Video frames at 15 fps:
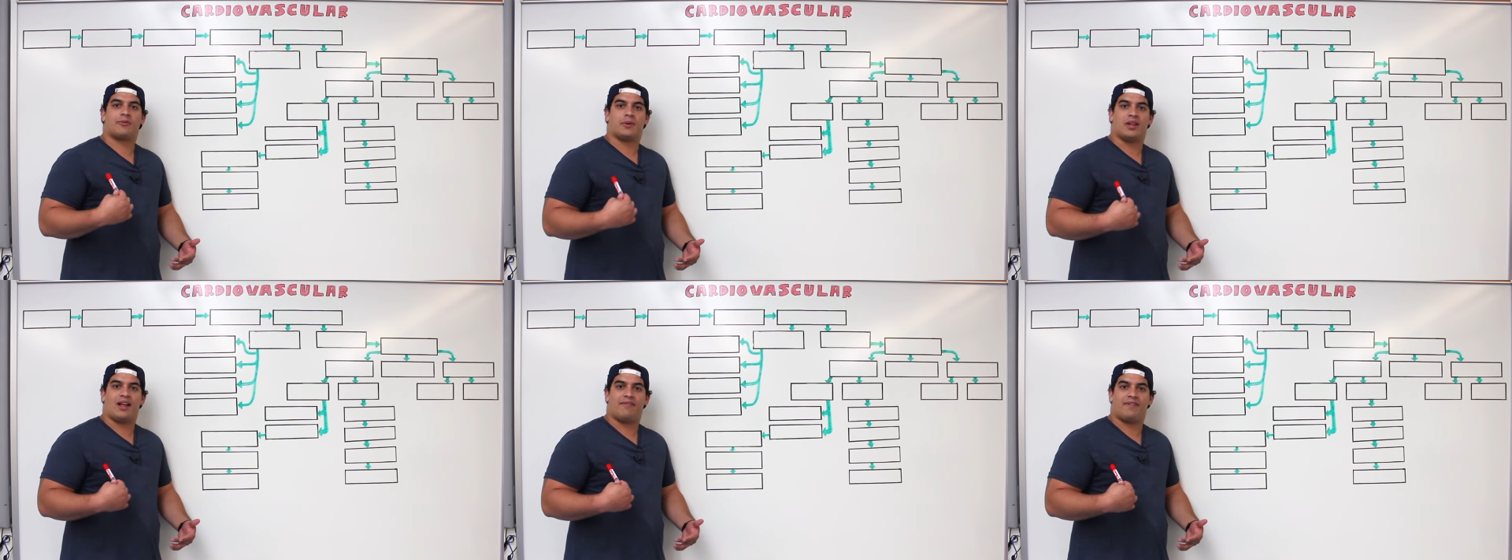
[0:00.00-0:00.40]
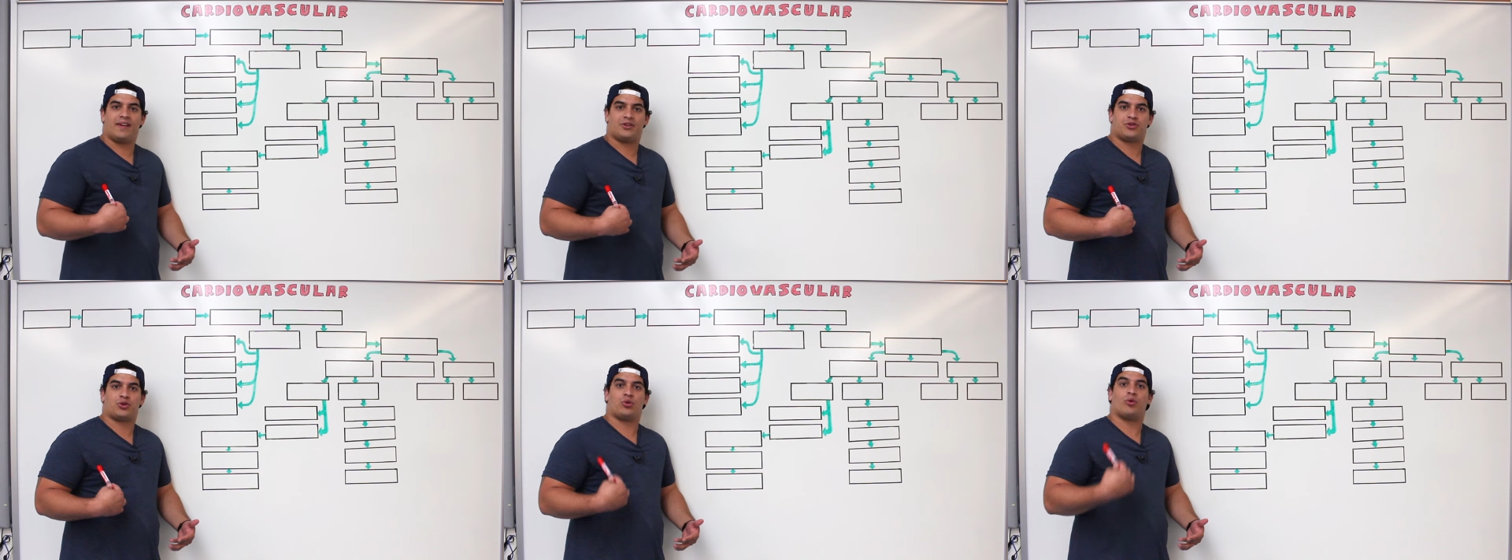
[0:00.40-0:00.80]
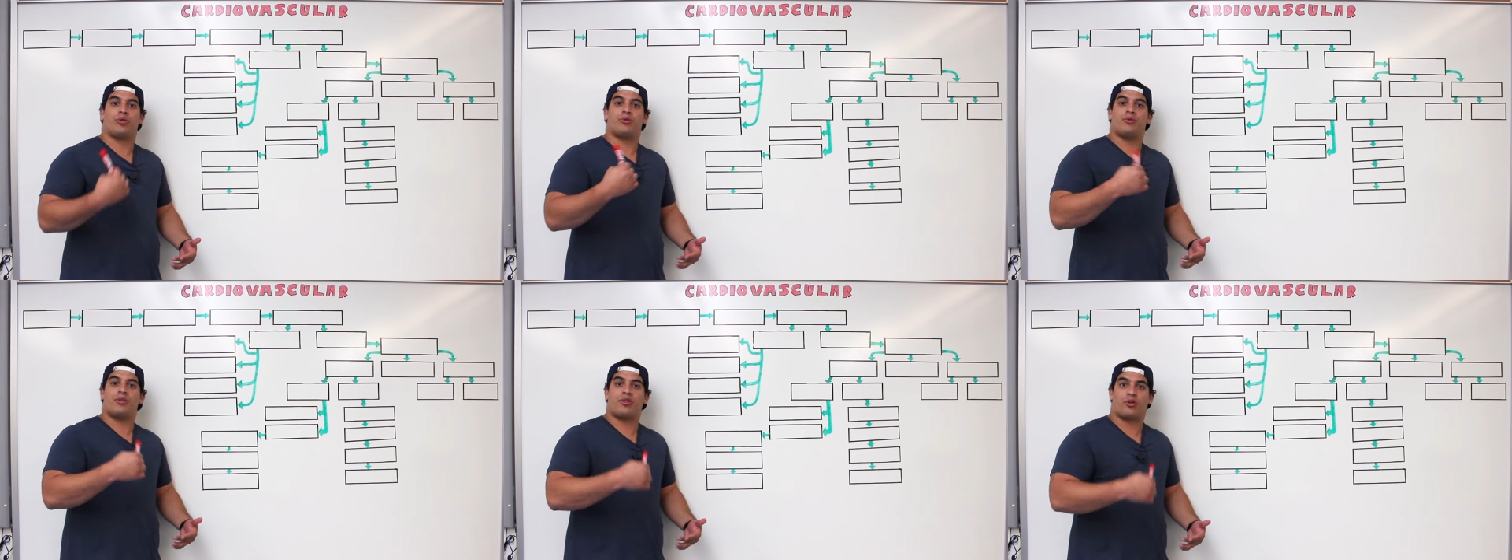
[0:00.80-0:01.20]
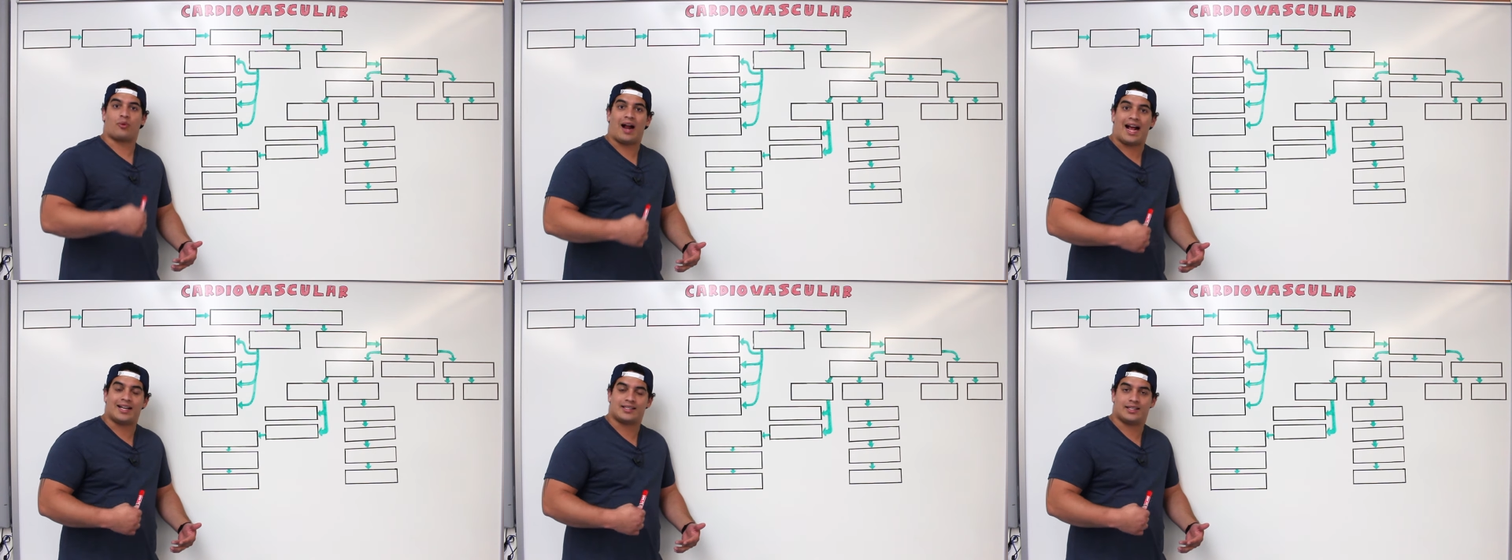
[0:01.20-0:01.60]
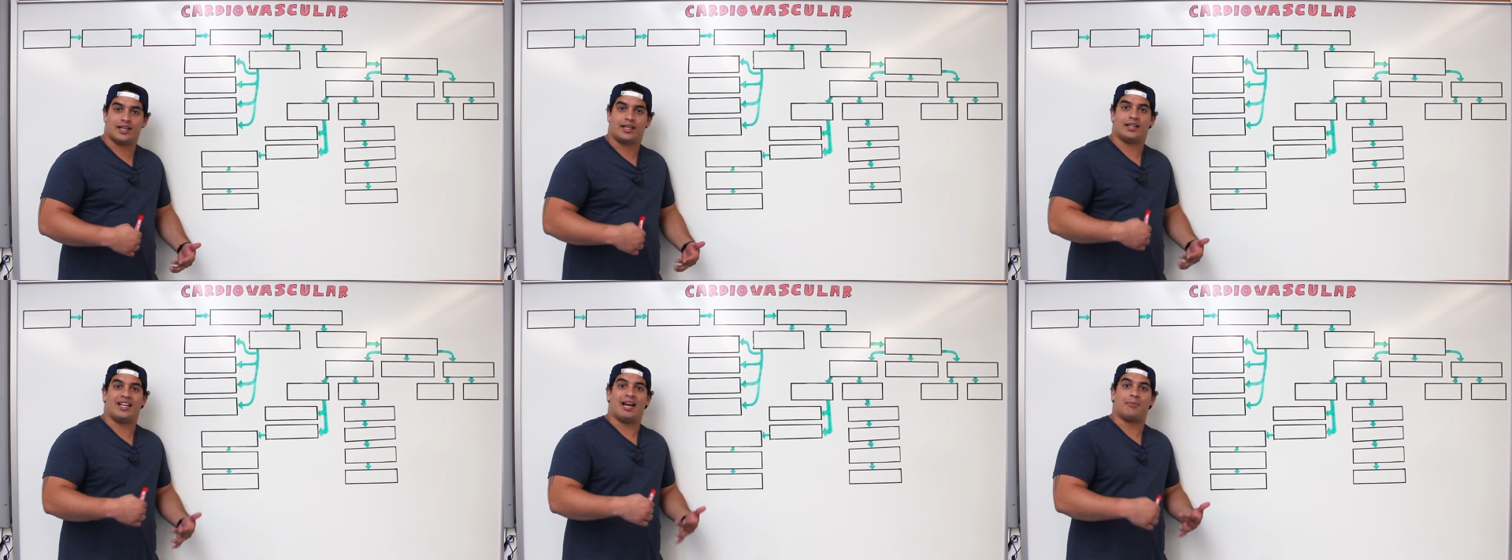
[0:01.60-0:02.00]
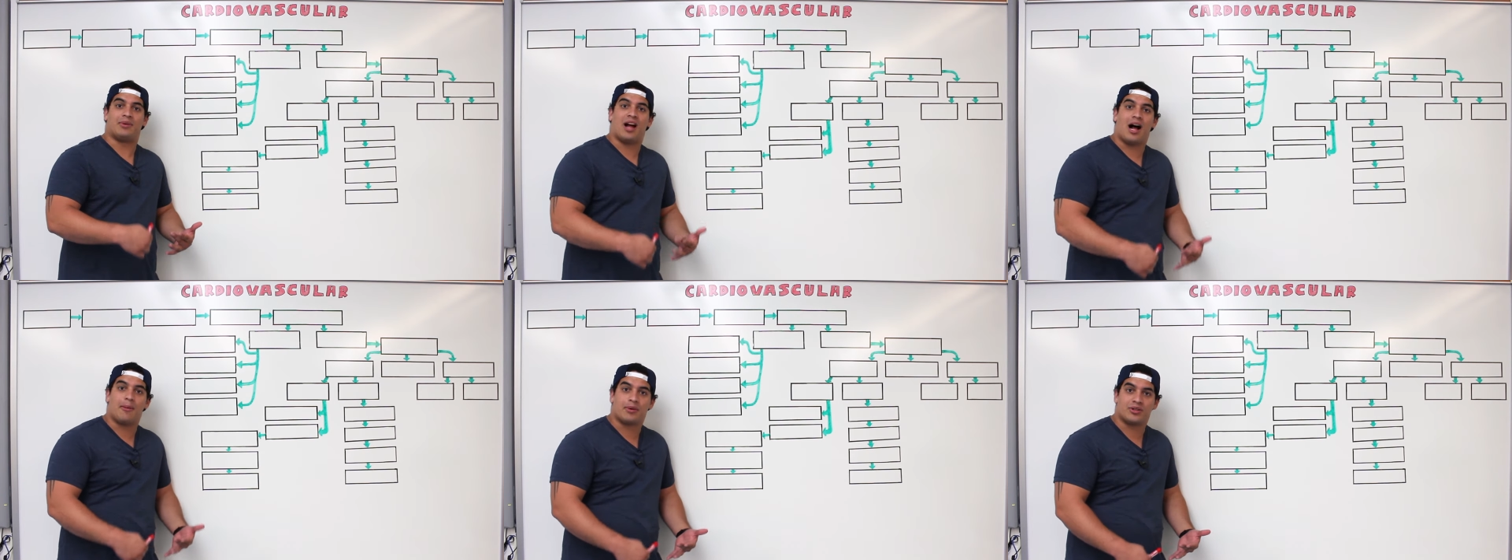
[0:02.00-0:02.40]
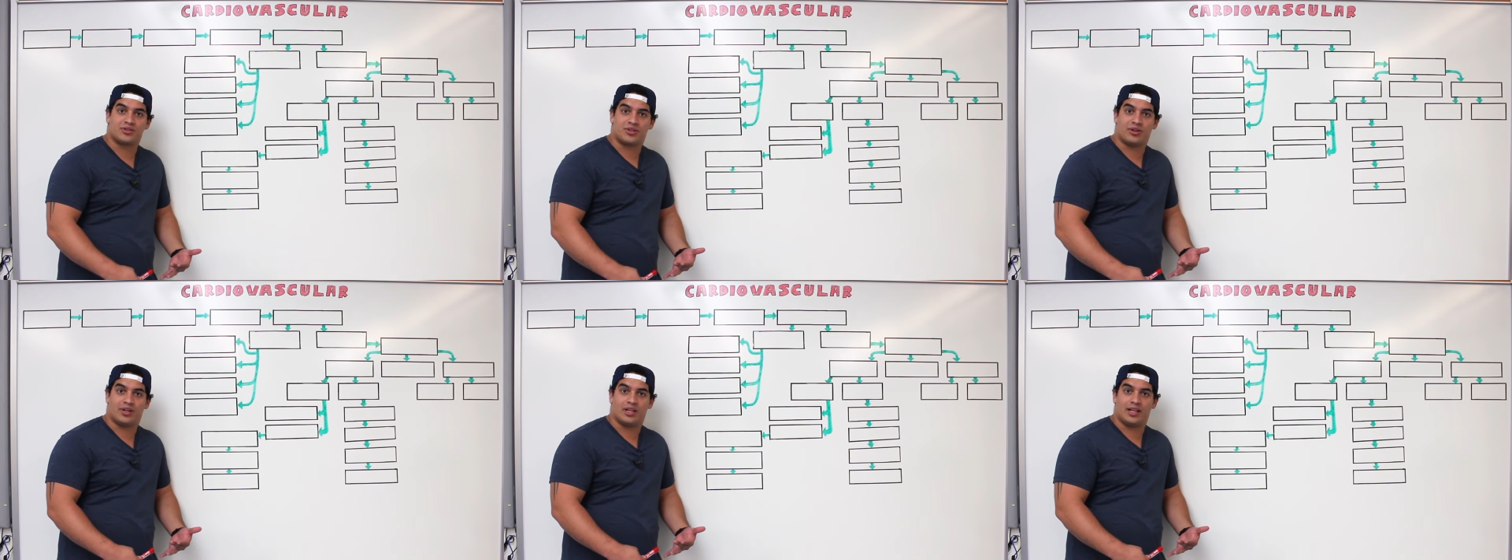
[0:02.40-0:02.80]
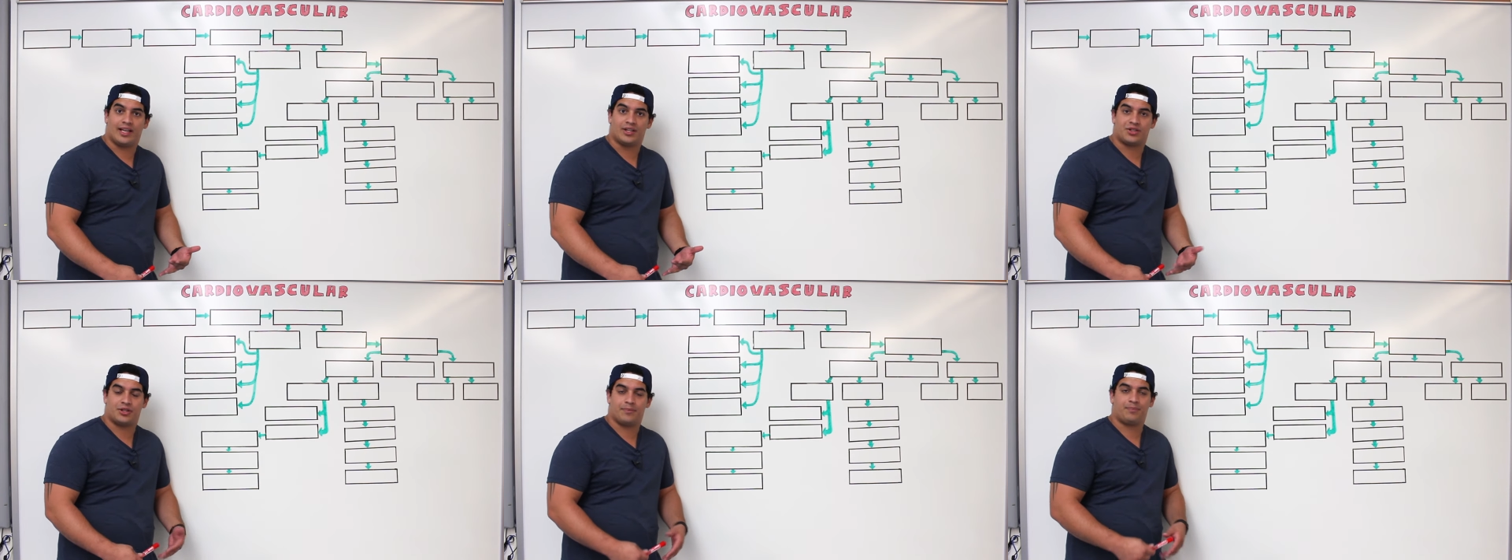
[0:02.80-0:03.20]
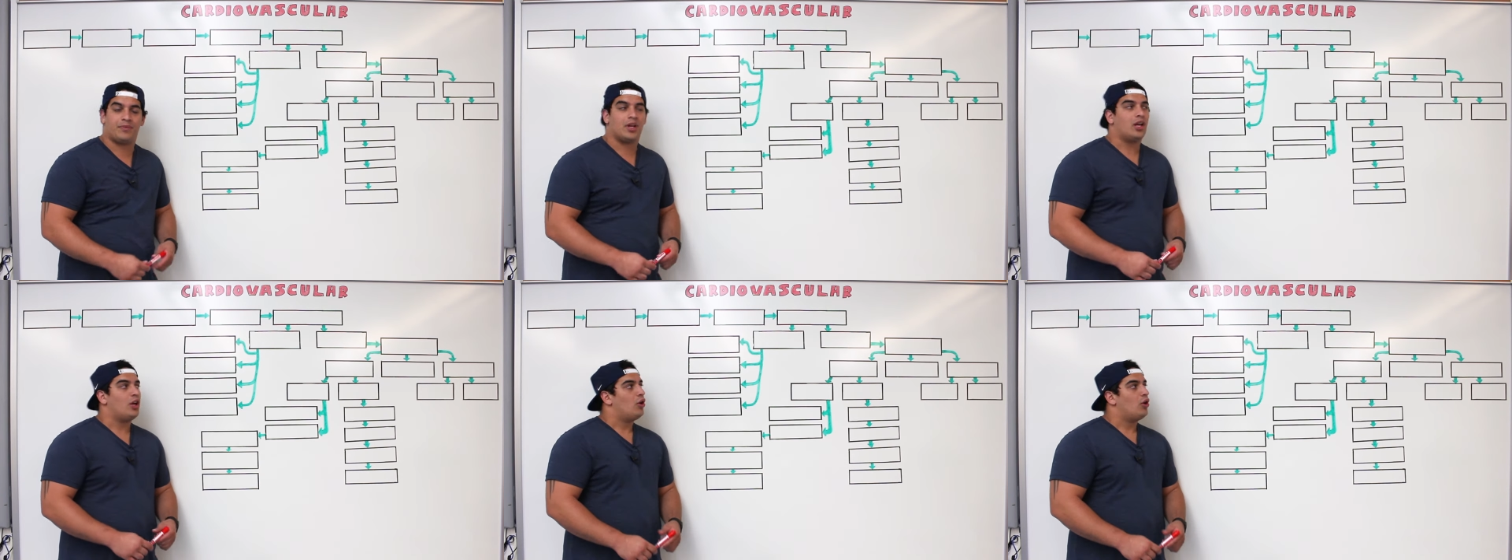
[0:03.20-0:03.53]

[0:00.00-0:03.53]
from the left ventricle through the thoracic, the abdominal circulation.